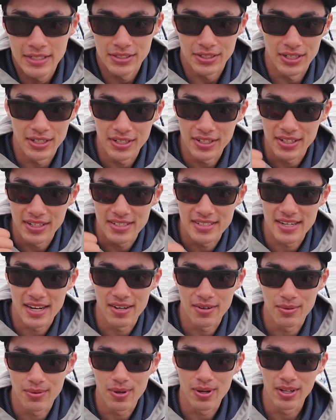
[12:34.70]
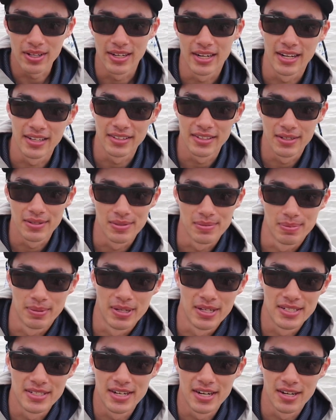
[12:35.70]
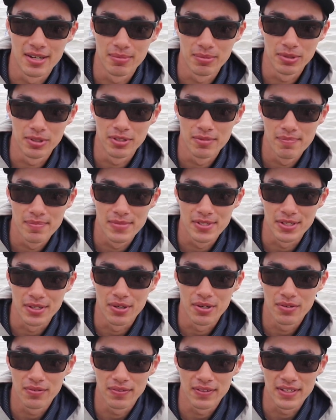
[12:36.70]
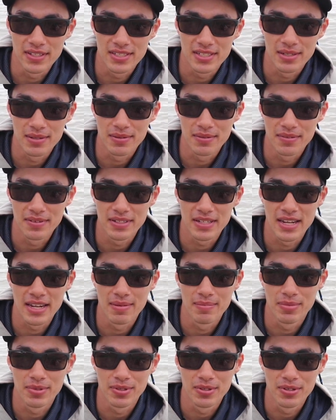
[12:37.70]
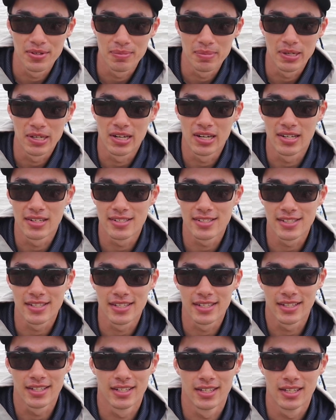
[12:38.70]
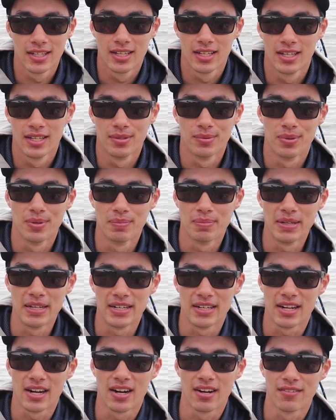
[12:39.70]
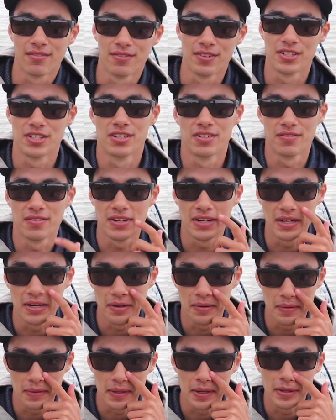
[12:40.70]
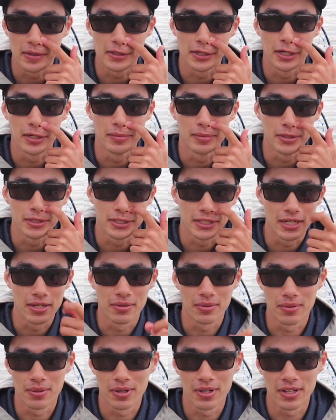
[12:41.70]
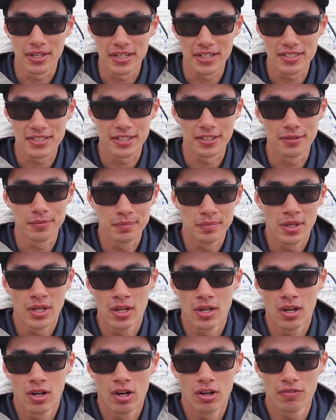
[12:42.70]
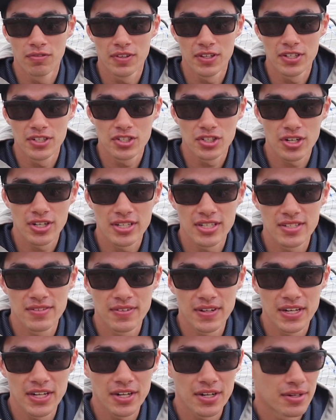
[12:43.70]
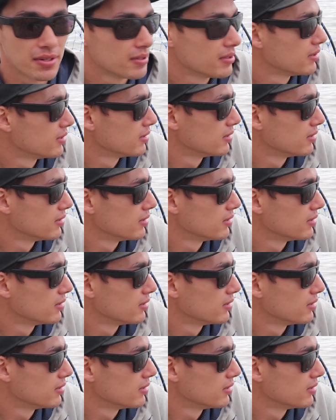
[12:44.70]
So I know the sound quality out there is probably terrible, so hopefully some of it came through, but honestly, it wouldn't be a Die Hard fishing video without terrible sound quality. So hopefully you enjoyed this video.